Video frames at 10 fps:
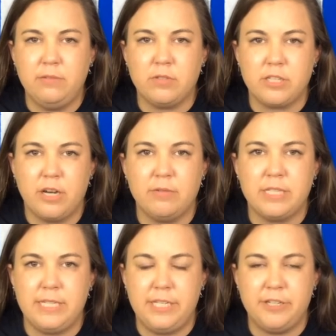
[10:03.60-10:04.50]
will start with
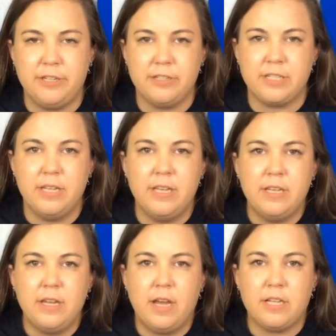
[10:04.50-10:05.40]
seniors,
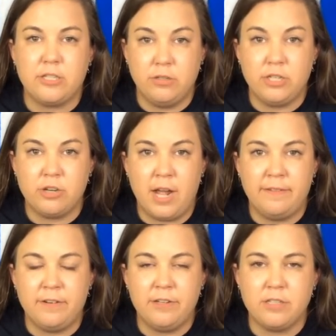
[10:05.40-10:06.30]
student
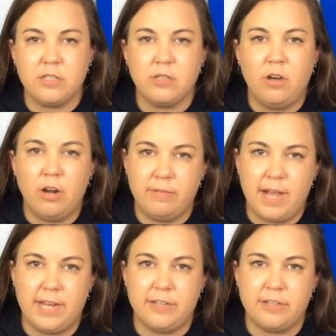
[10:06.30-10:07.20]
drivers, car
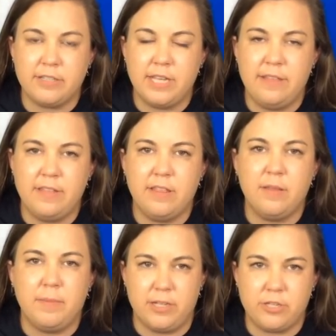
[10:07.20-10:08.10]
riders, and then
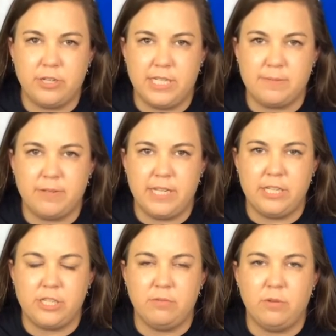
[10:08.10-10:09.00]
the bus
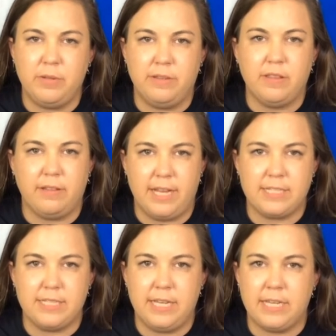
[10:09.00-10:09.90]
transportation will be the
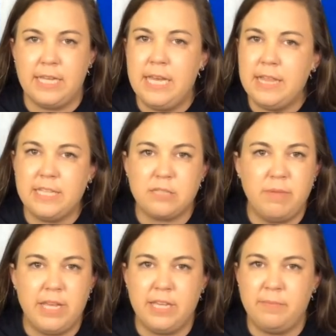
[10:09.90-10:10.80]
last thing. This
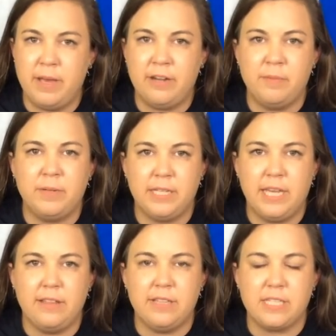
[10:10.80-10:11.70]
may get better, but
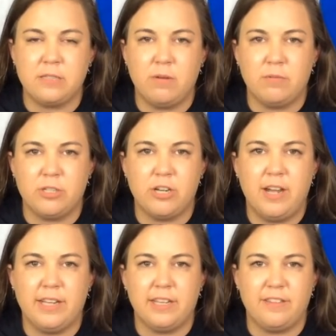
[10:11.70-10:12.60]
again, this is what we're
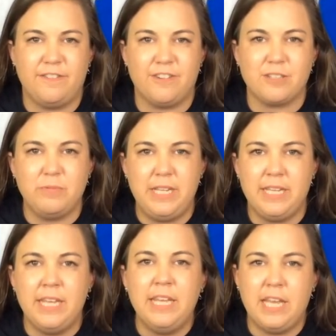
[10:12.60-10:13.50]
trying at the first week,
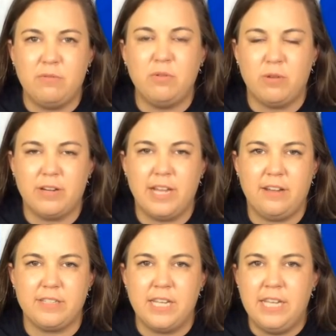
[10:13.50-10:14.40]
and we'll work
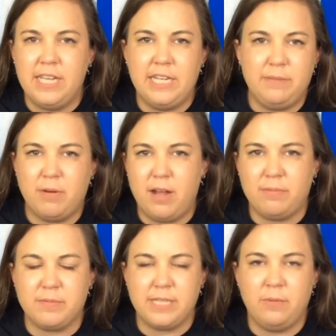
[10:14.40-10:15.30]
out any
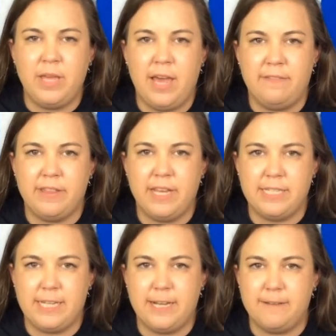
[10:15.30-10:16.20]
problems that we have at that
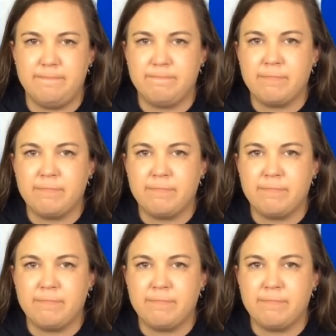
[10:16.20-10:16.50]
time.